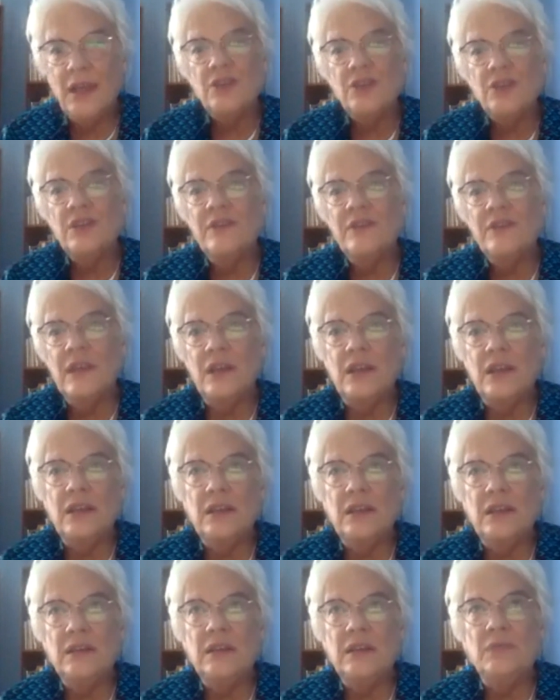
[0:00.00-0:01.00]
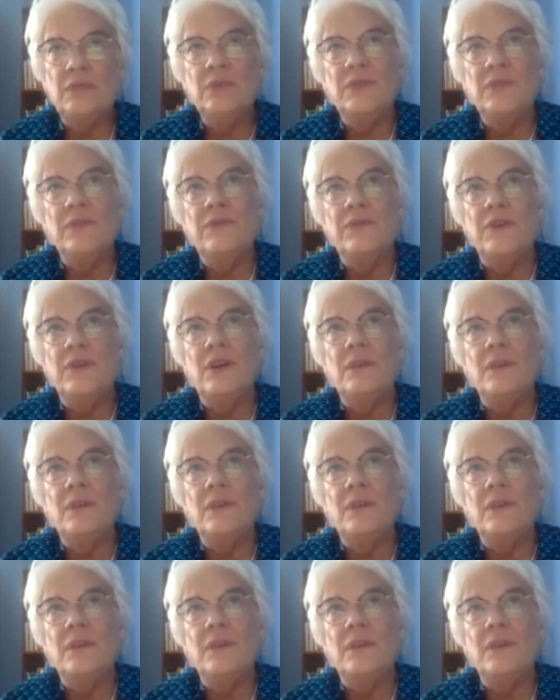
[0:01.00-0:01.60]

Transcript: She said it was a very